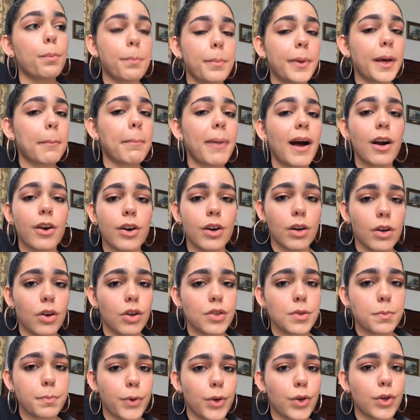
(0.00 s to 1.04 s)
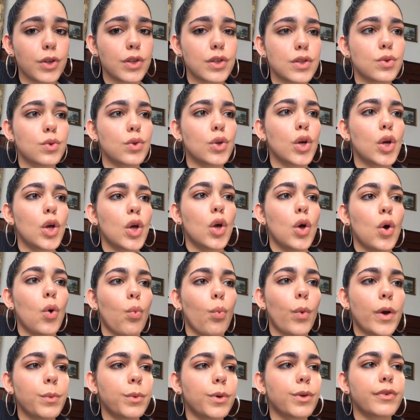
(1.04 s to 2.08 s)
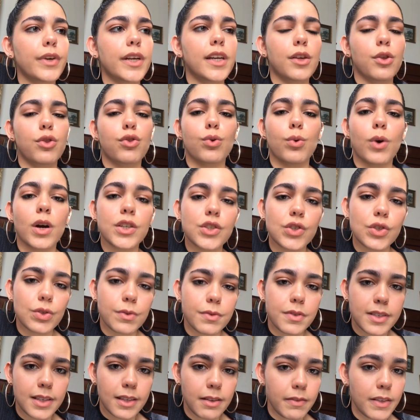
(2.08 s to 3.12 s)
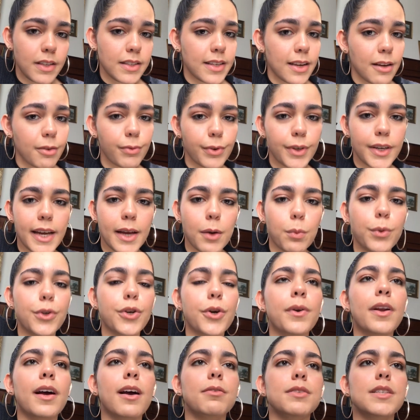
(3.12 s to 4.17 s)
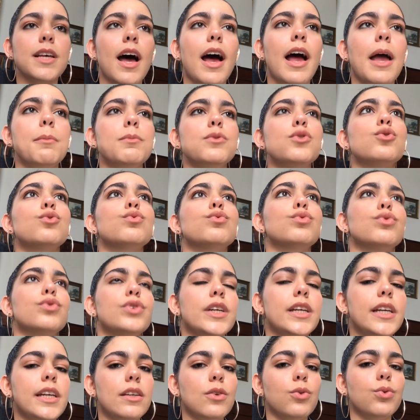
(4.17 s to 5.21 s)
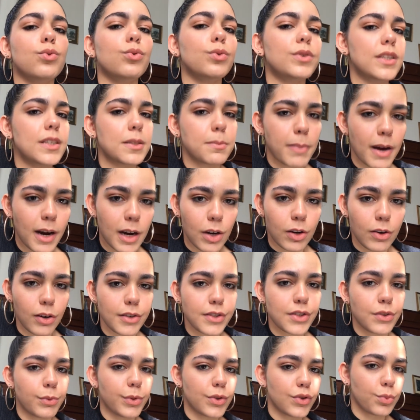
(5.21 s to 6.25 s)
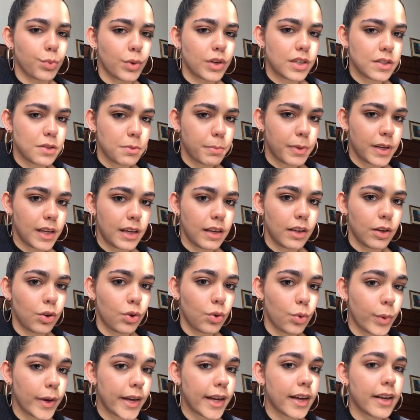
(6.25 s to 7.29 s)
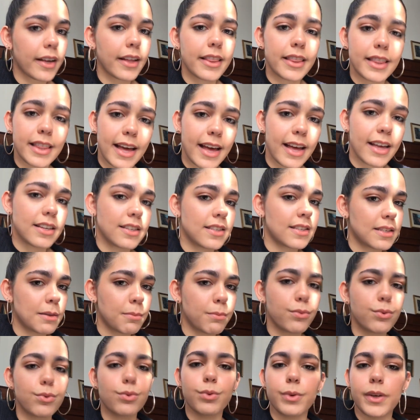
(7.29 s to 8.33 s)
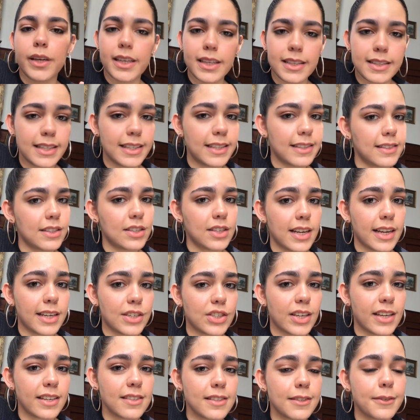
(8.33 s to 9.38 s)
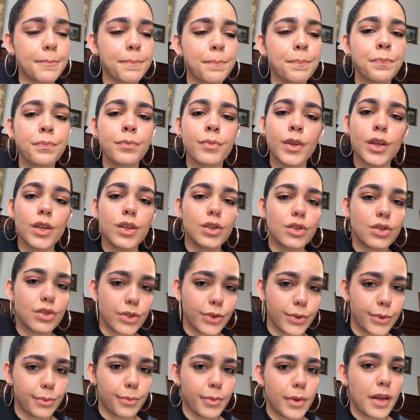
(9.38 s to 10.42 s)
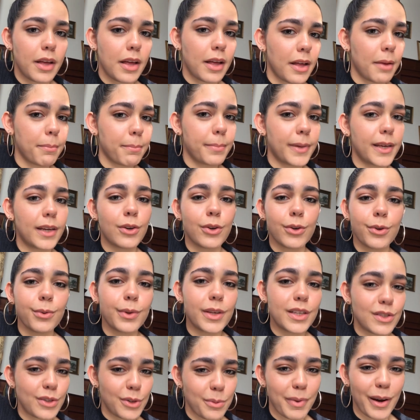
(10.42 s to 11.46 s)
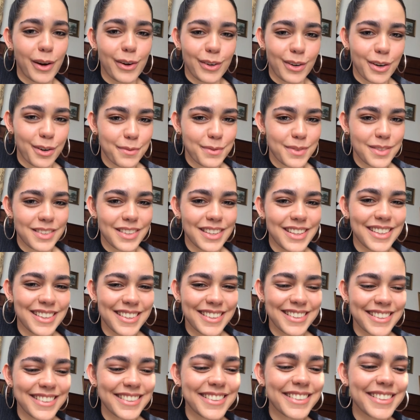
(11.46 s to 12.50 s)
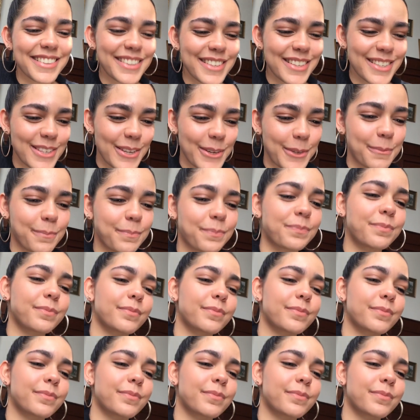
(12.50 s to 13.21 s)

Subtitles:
big paragraphs, because when we're reading through hundreds of CVs every day, we don't have time to read all these paragraphs. We just want it to be quick, there, simple, easy to digest. So big no is no paragraphs. So